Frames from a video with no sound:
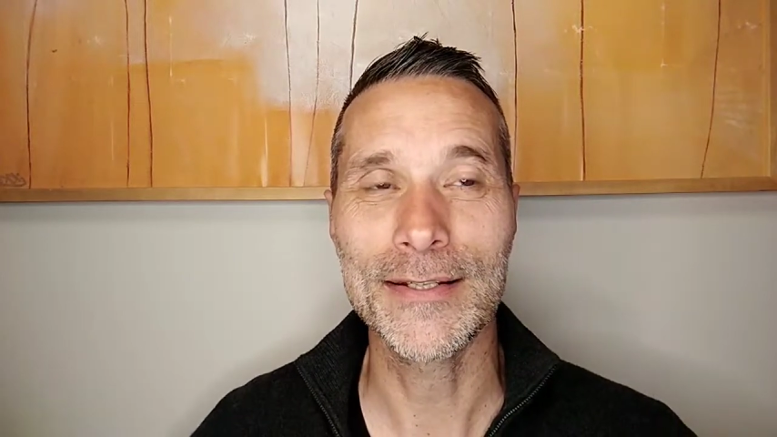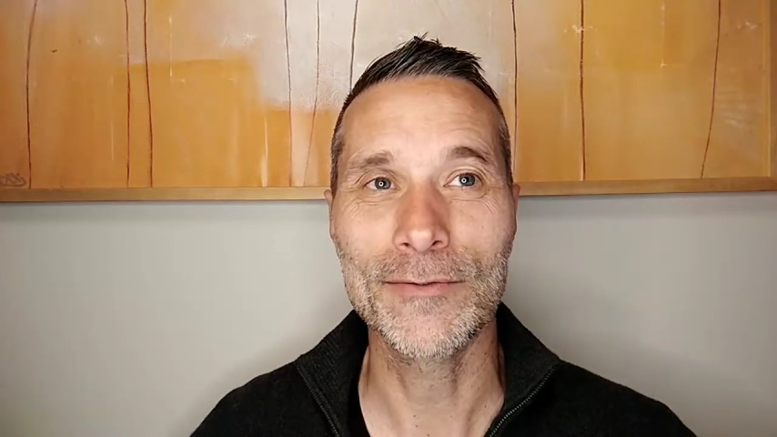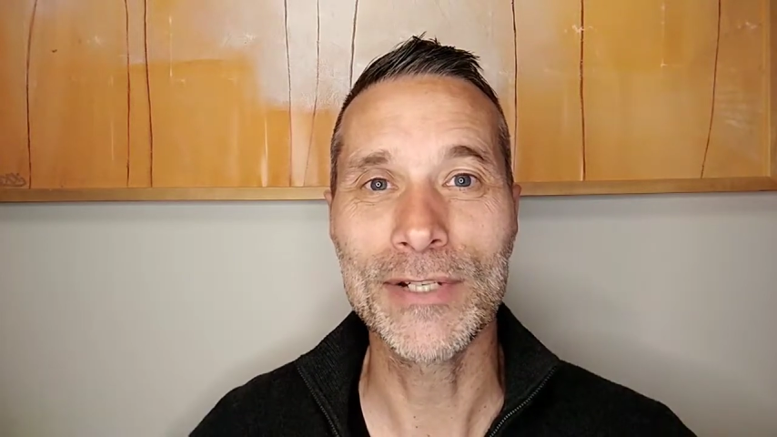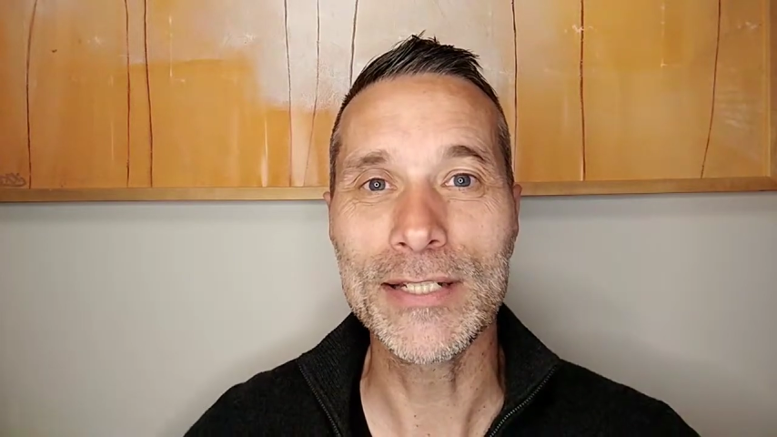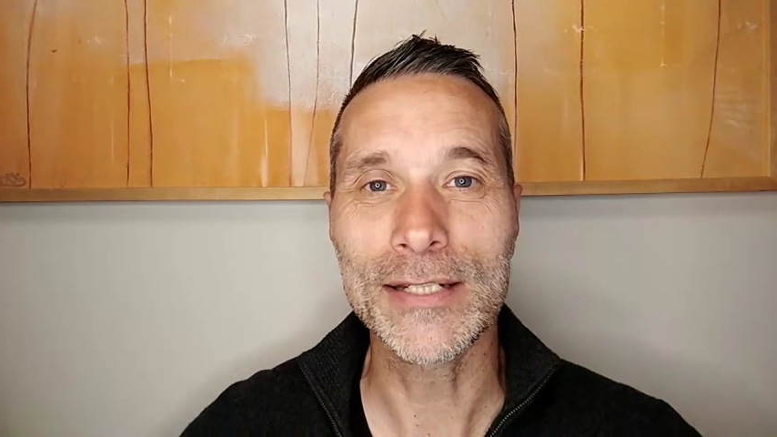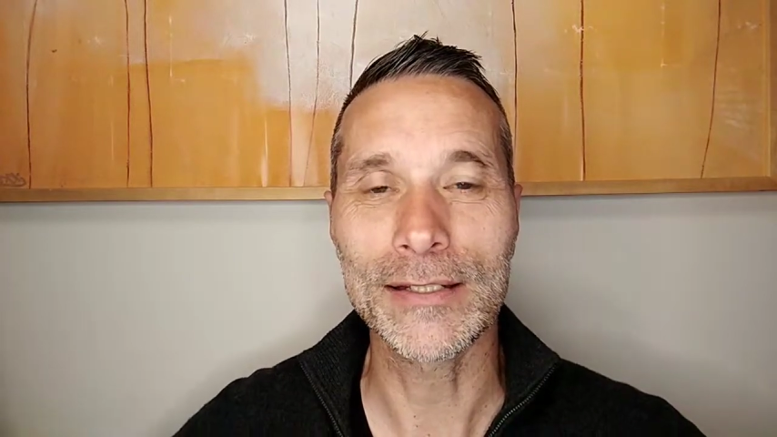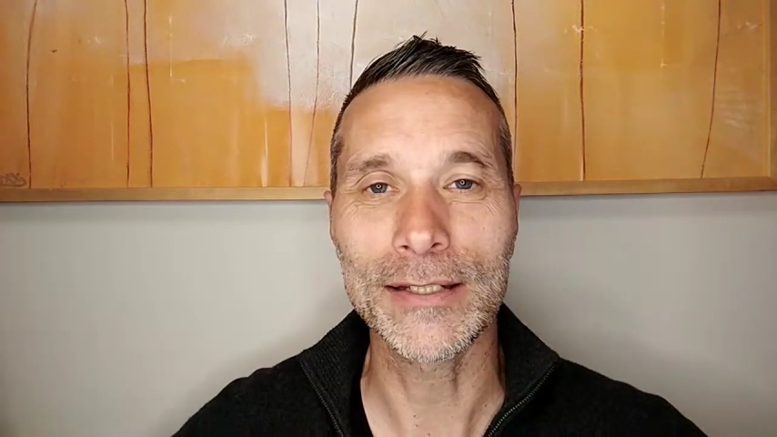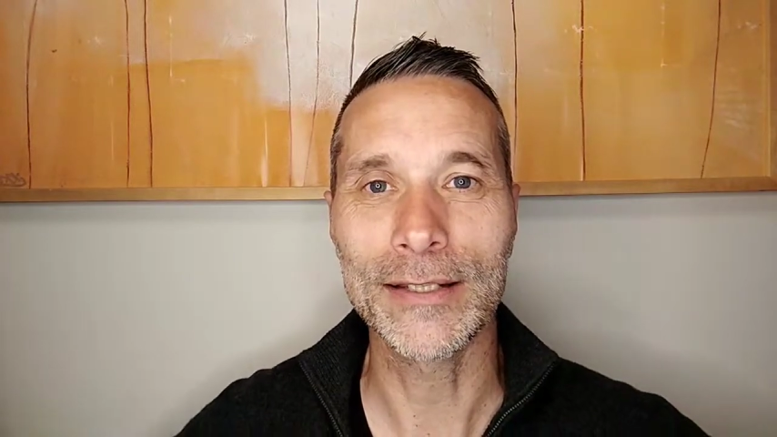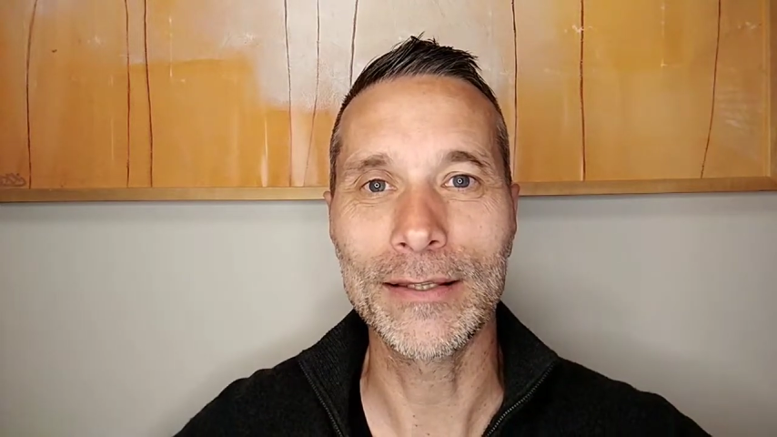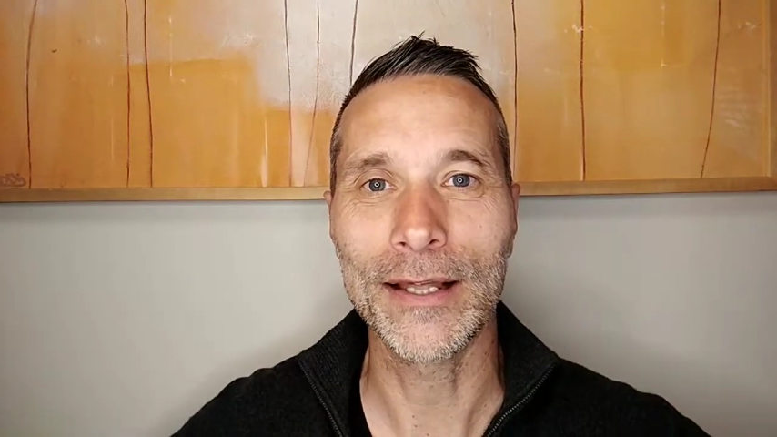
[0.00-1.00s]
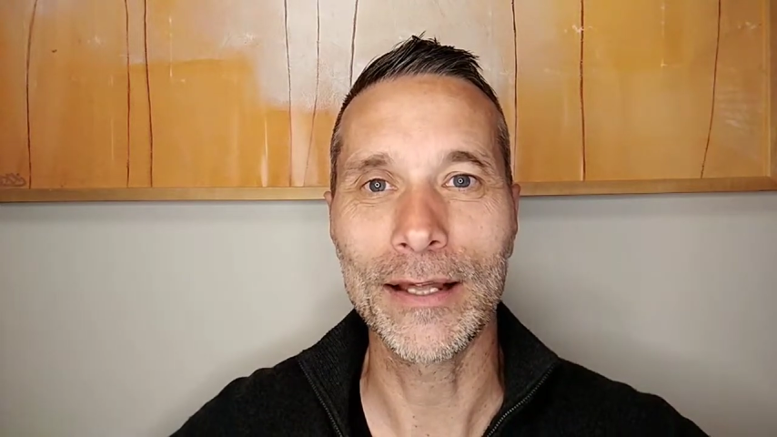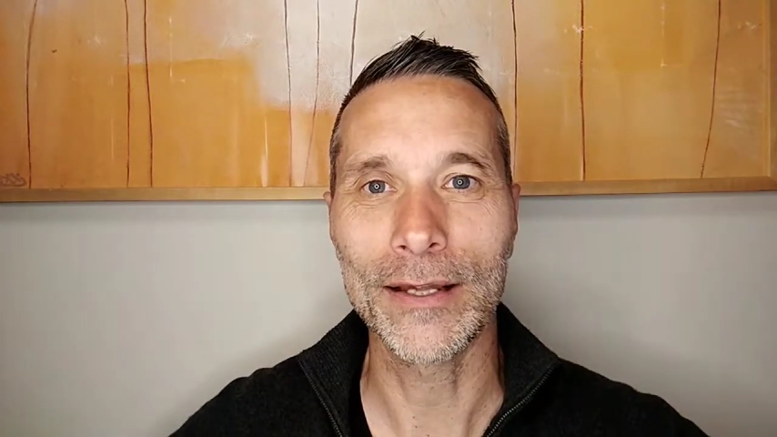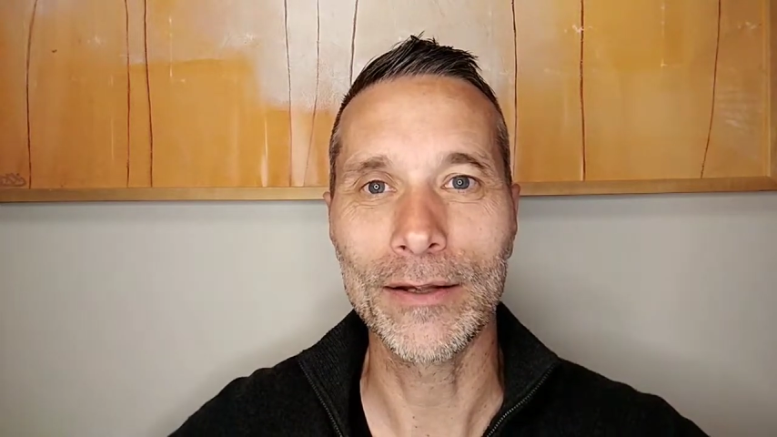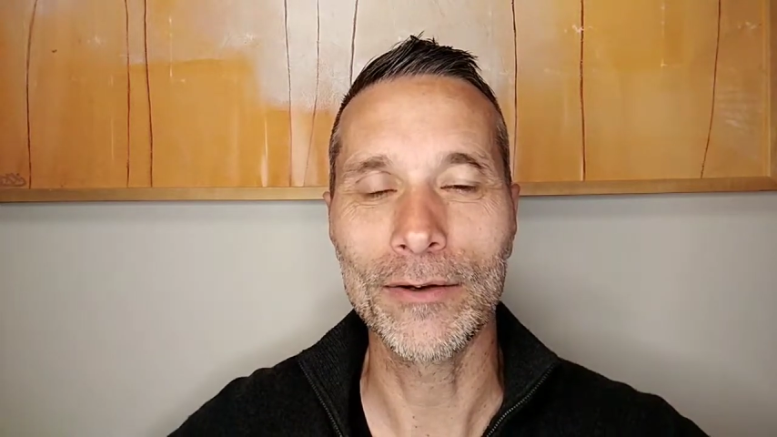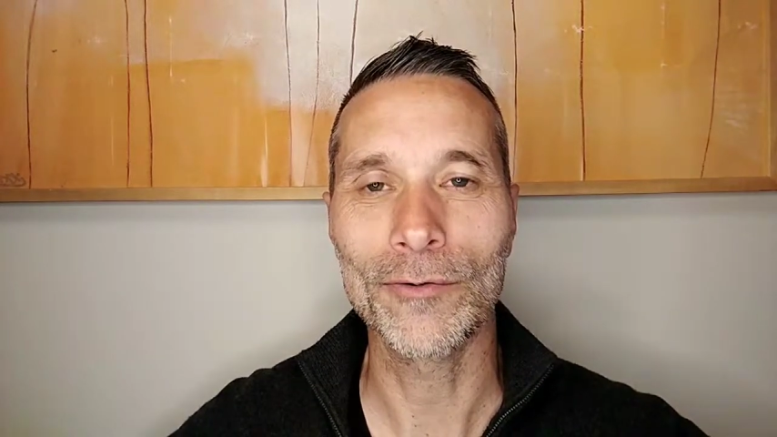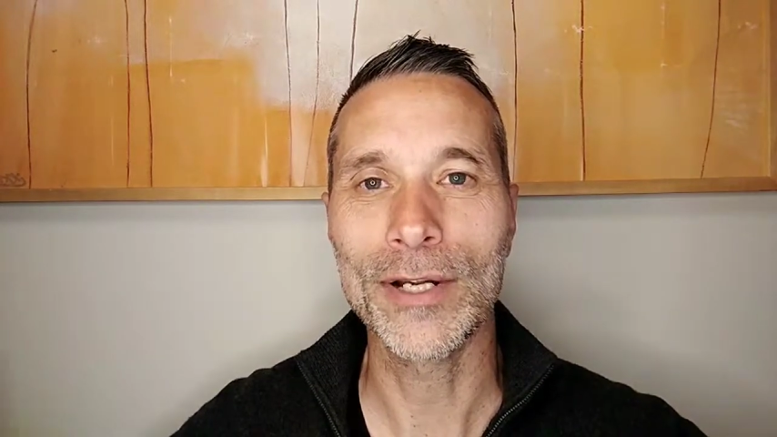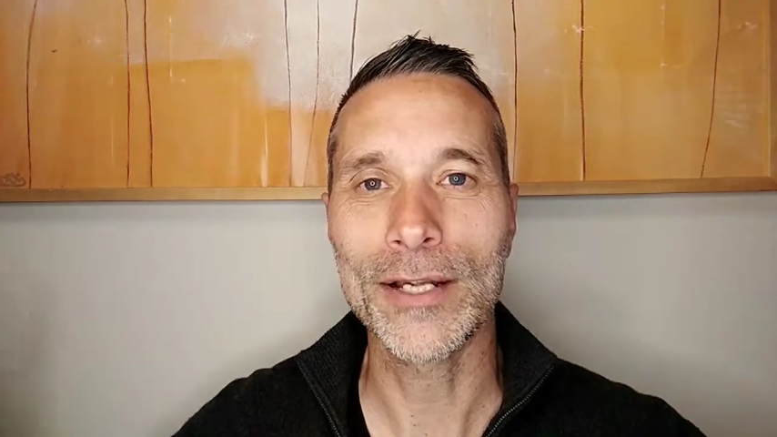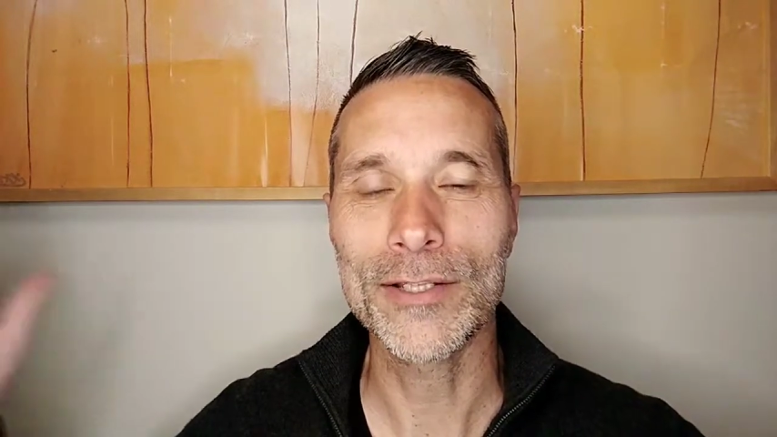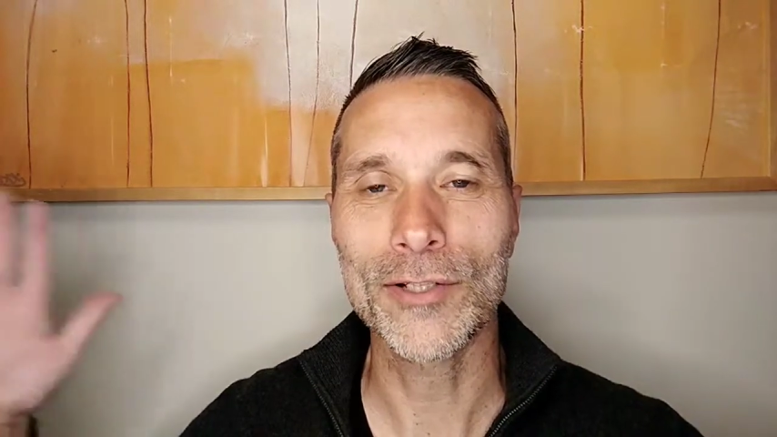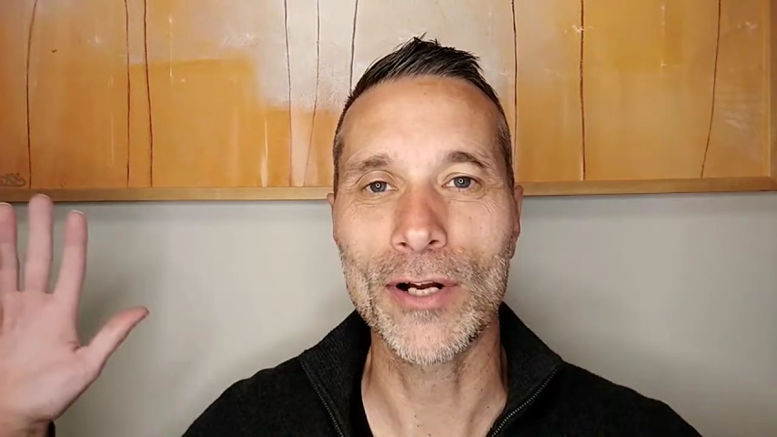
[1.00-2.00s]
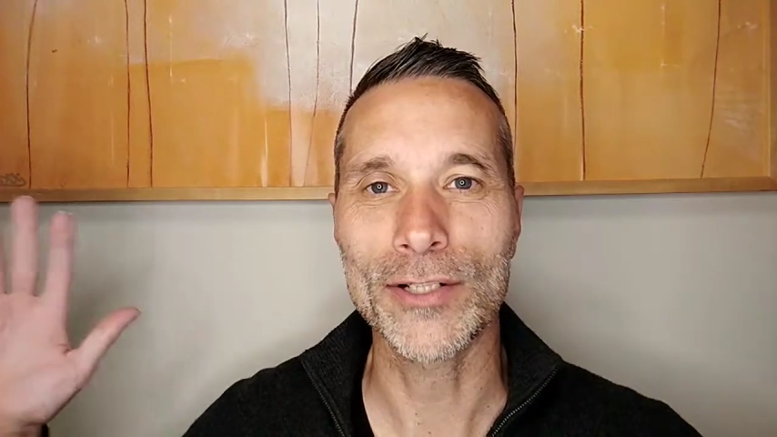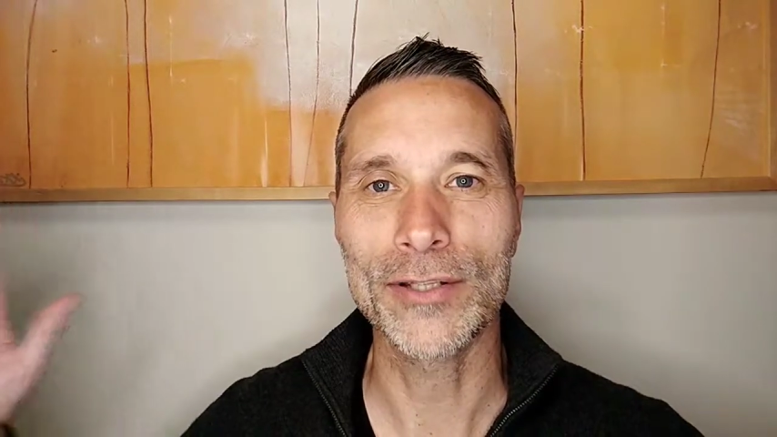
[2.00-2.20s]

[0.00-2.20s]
recently they reconstructed